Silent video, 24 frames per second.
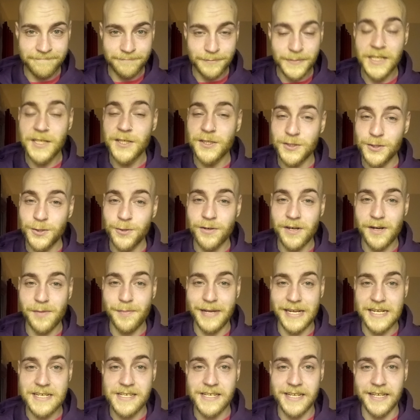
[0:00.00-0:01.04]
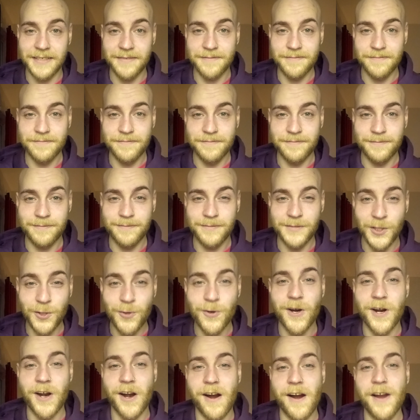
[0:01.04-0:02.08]
Because you are amazing.
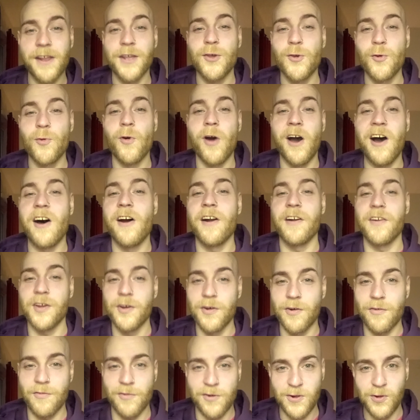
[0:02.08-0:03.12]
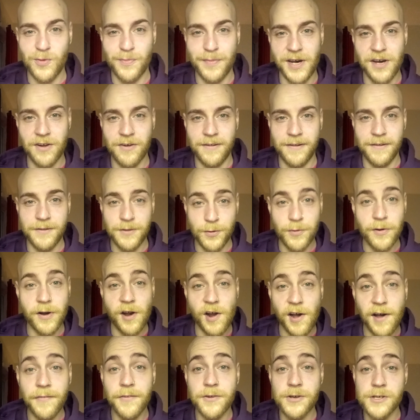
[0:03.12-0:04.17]
You are your role model. You are
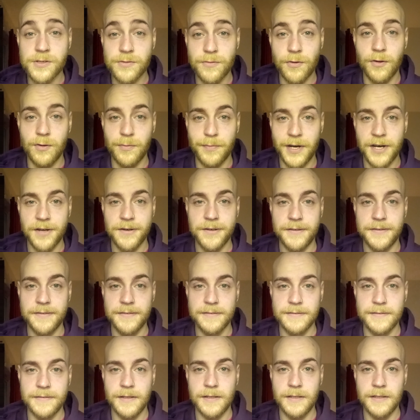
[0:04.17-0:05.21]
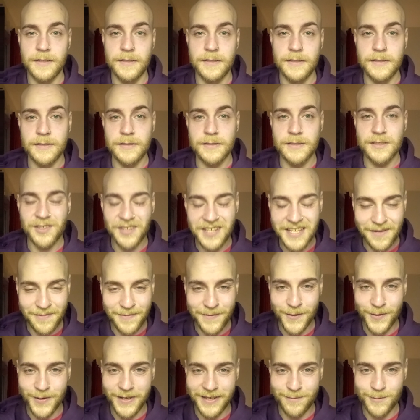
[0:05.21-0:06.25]
others' role model. So keep
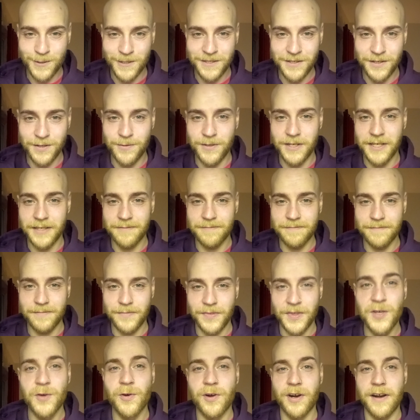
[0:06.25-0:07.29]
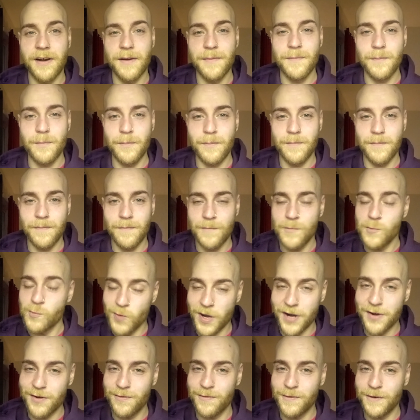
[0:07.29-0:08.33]
doing what you're doing. You are
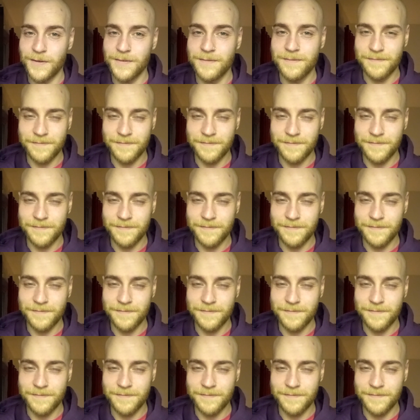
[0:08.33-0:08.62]
wonderful.